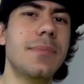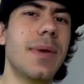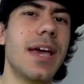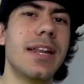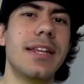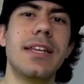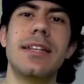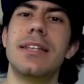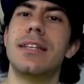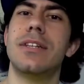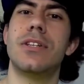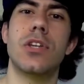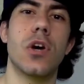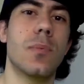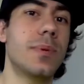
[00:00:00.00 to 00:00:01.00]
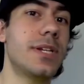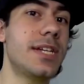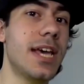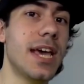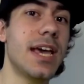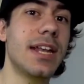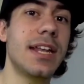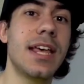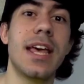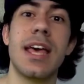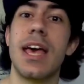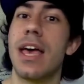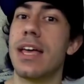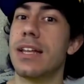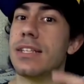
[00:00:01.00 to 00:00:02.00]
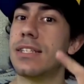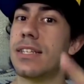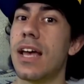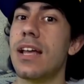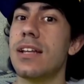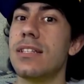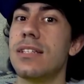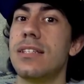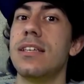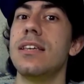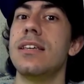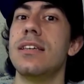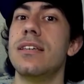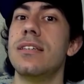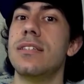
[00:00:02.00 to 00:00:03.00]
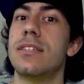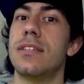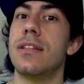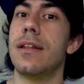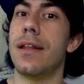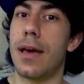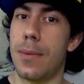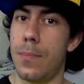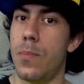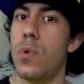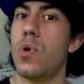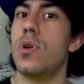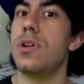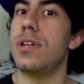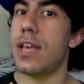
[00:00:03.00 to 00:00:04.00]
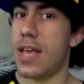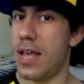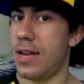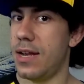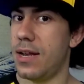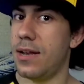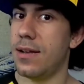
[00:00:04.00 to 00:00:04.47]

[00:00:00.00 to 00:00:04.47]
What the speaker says: made it in top 10, and Sanji is number 10.